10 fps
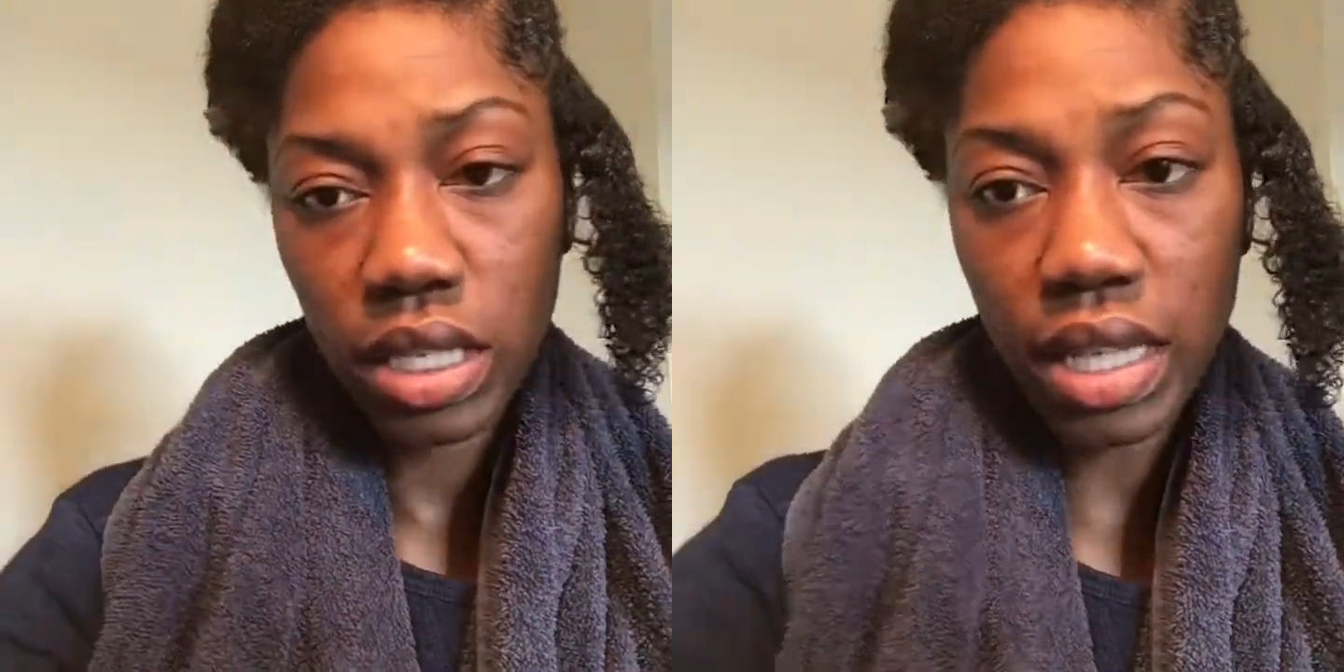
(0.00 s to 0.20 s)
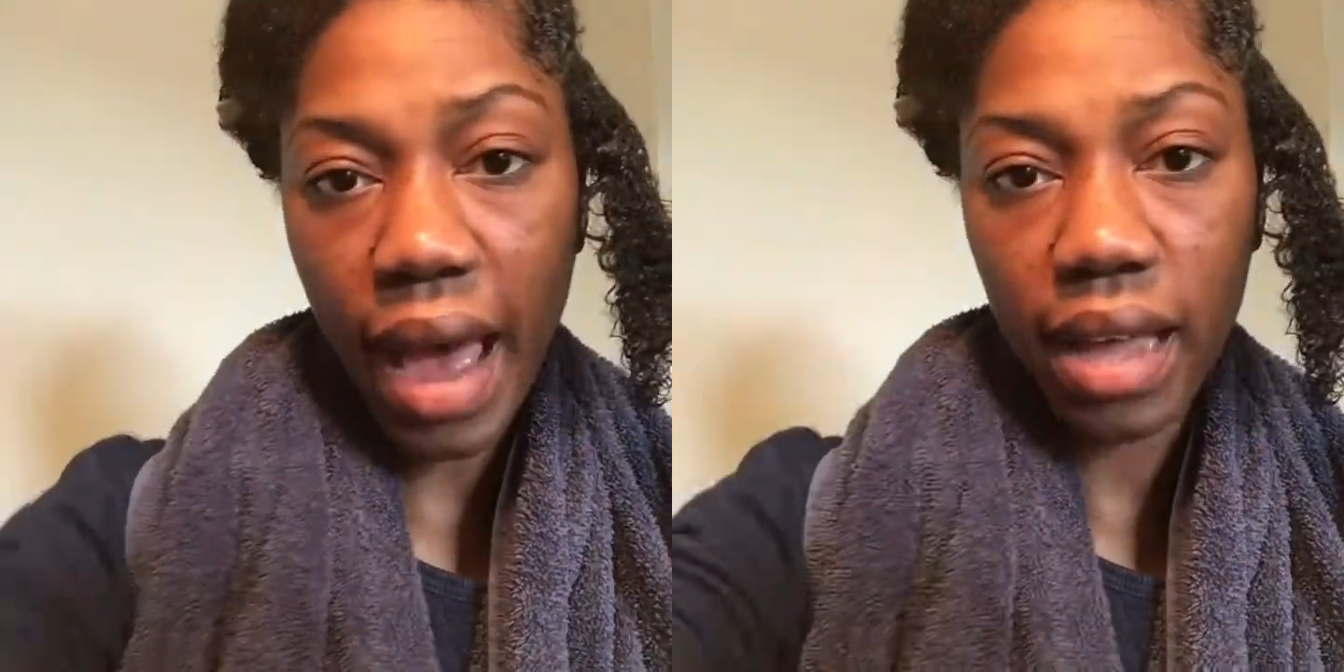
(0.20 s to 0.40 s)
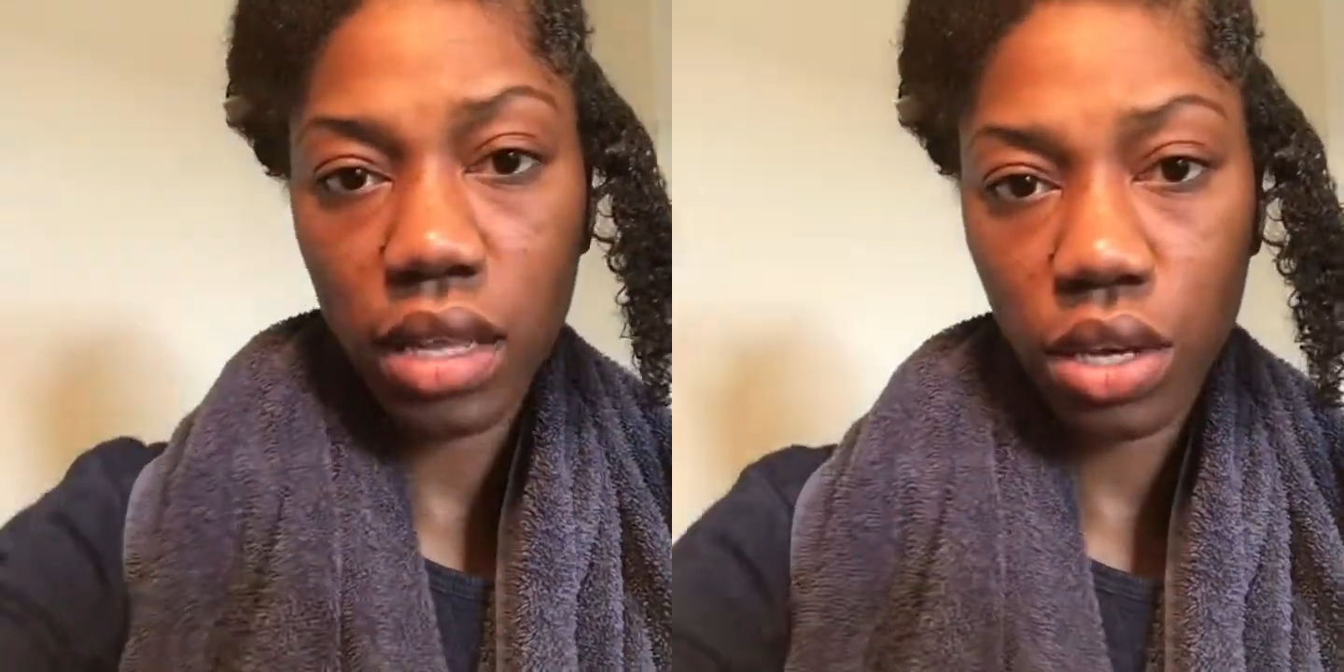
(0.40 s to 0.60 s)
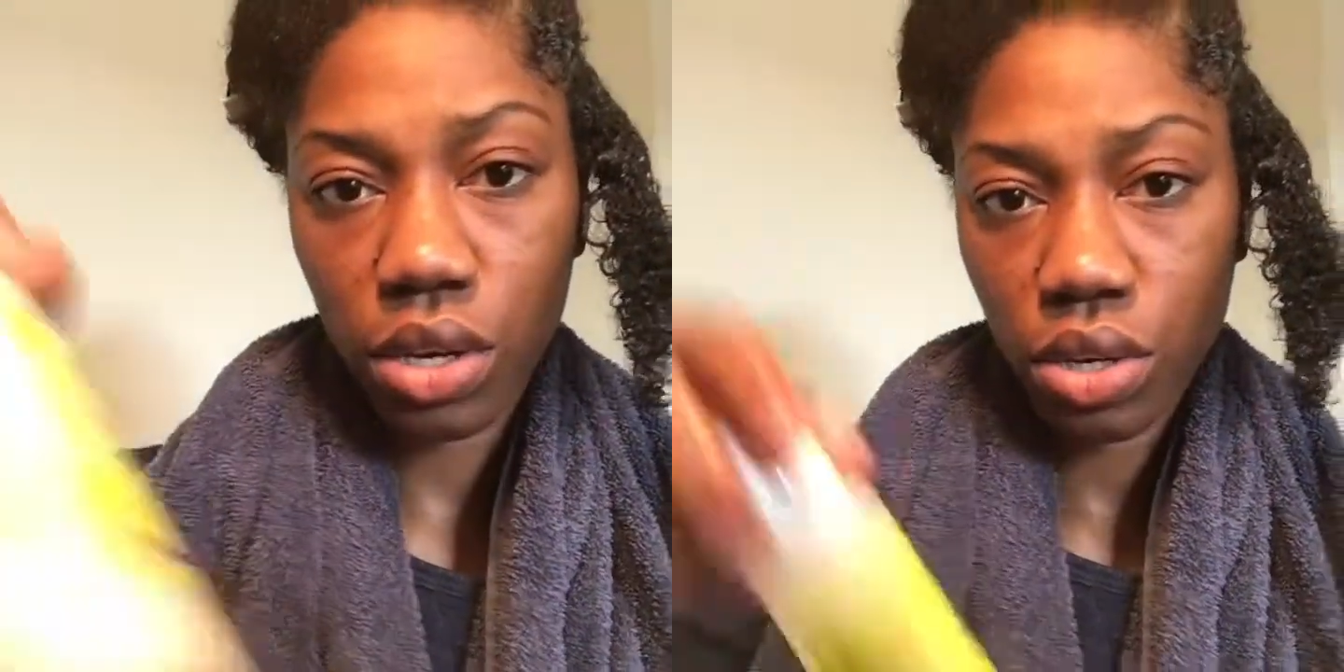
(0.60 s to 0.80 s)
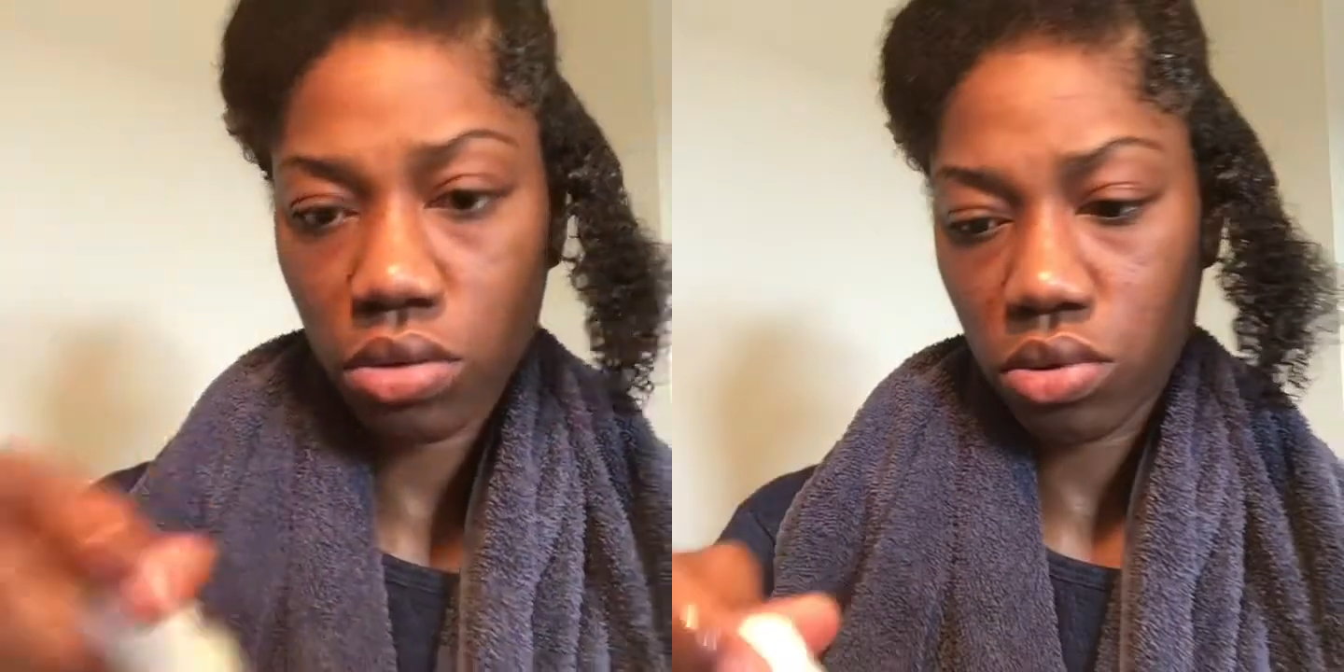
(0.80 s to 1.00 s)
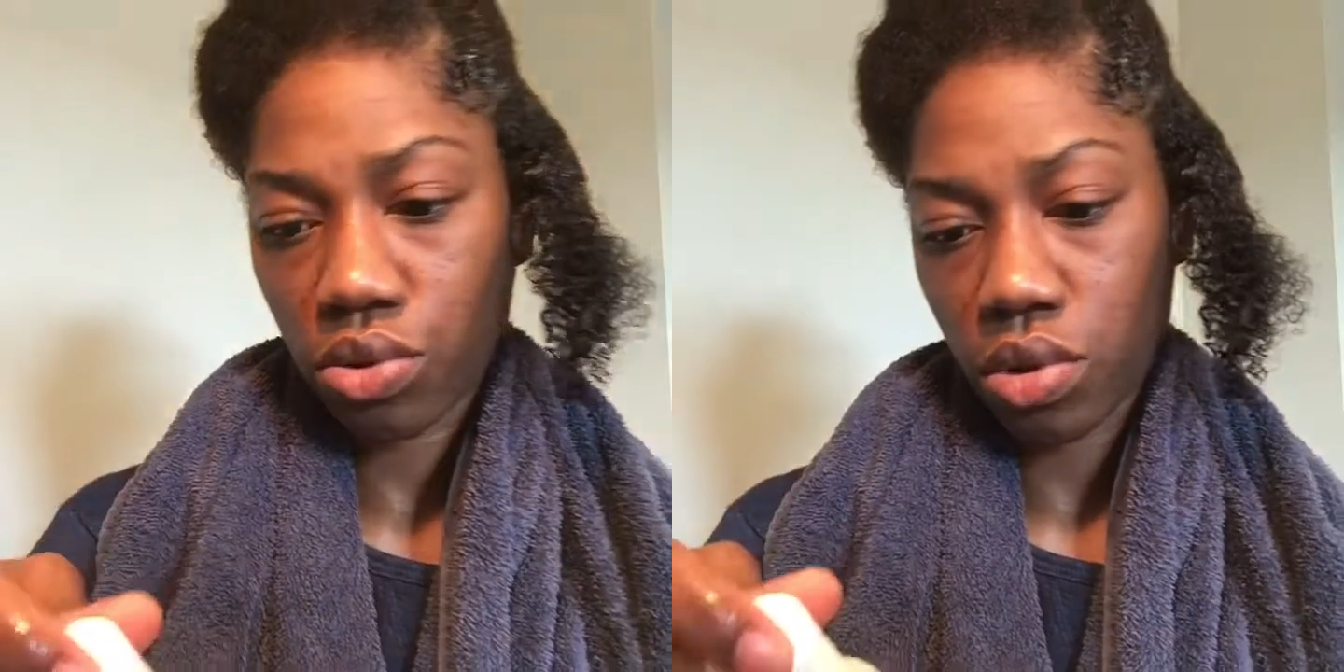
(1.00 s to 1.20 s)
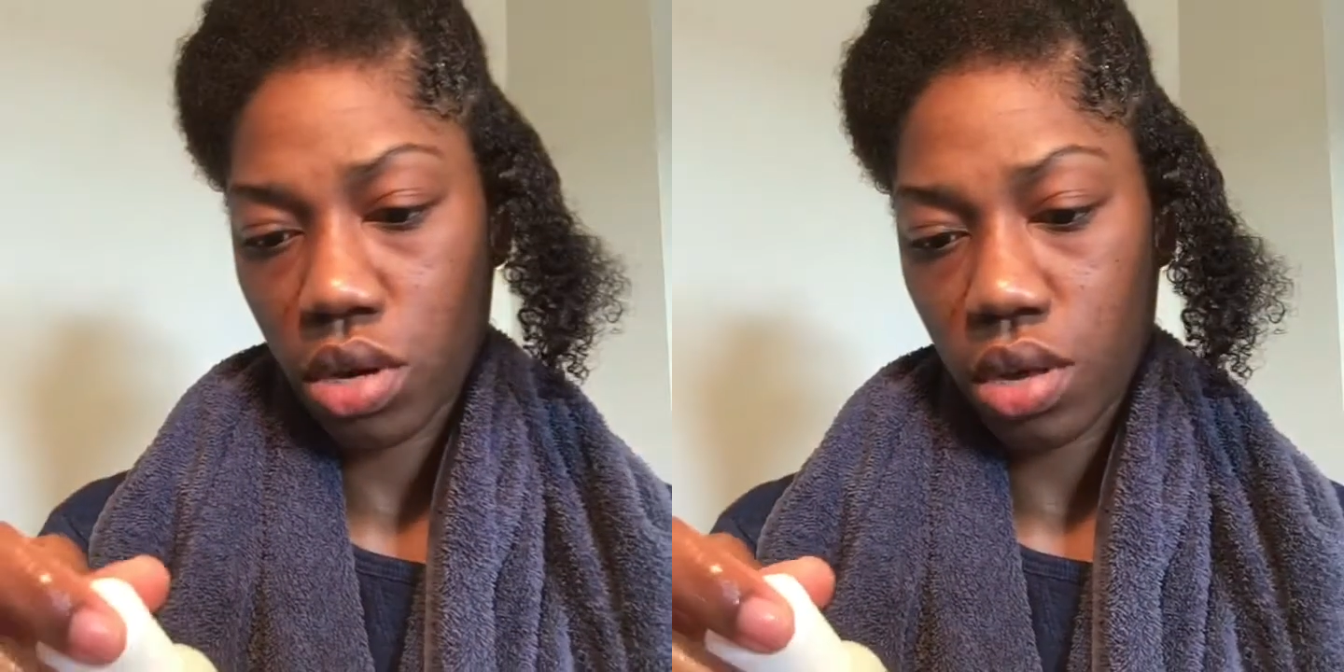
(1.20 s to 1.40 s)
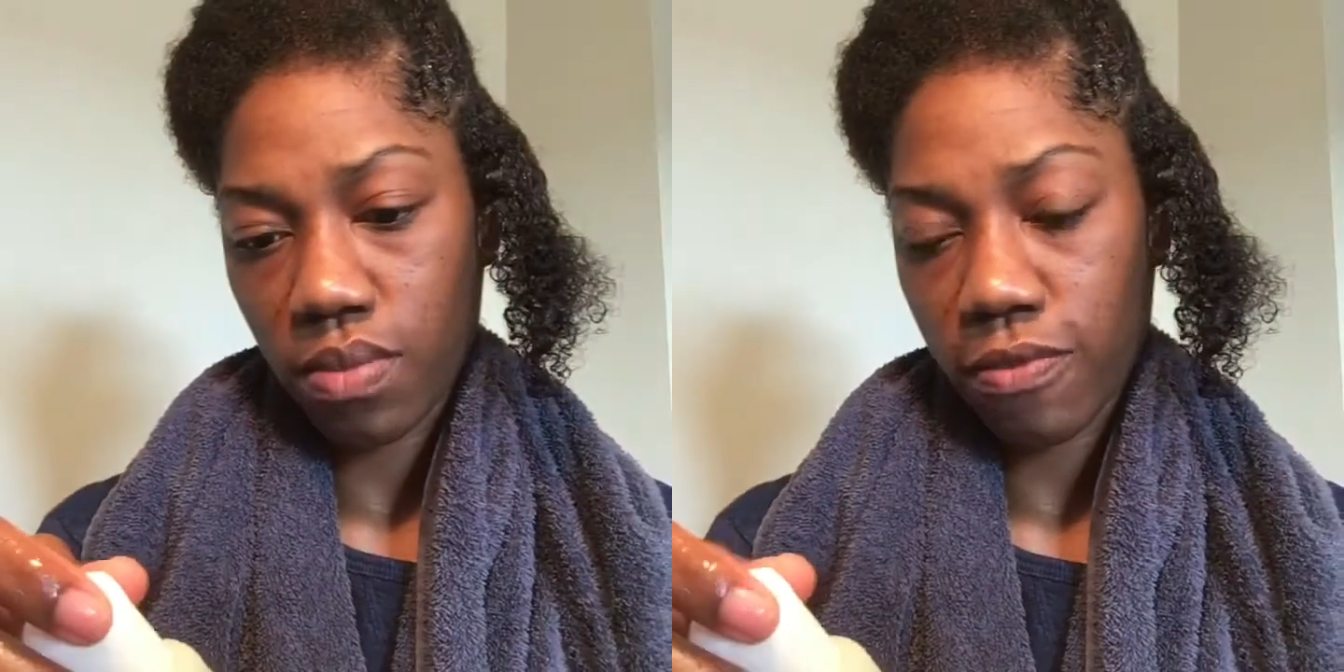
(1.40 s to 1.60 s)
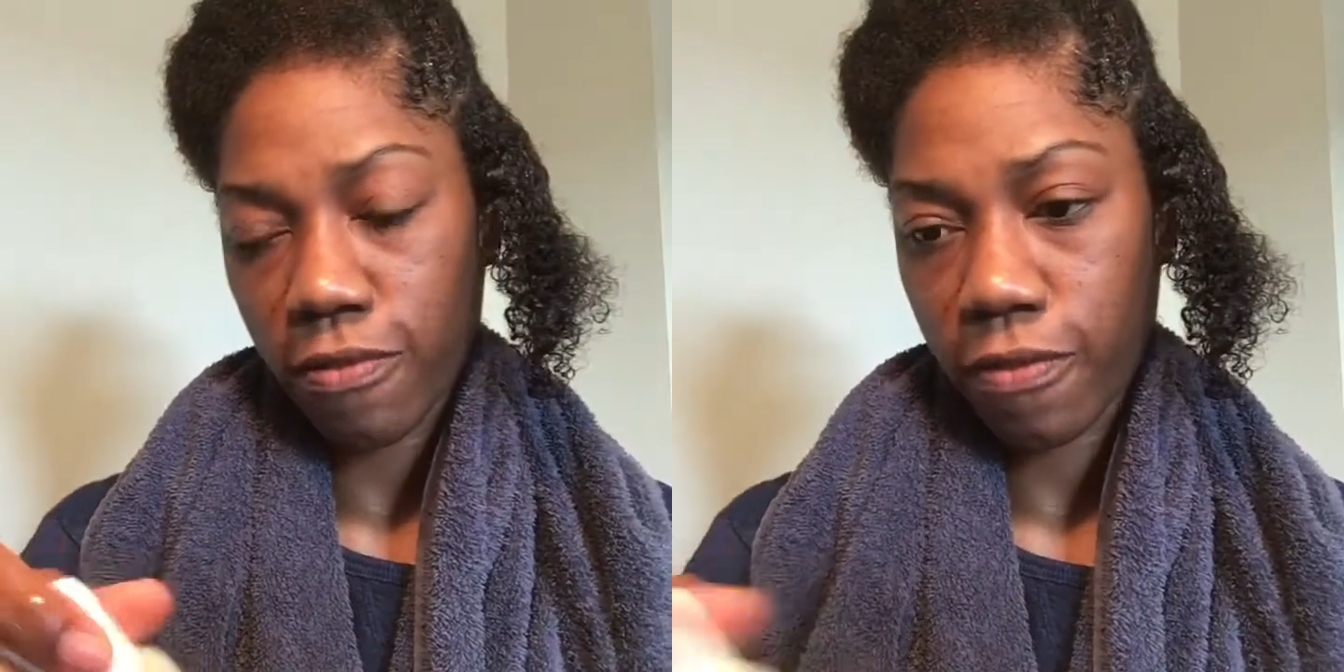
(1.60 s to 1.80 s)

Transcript: styling cream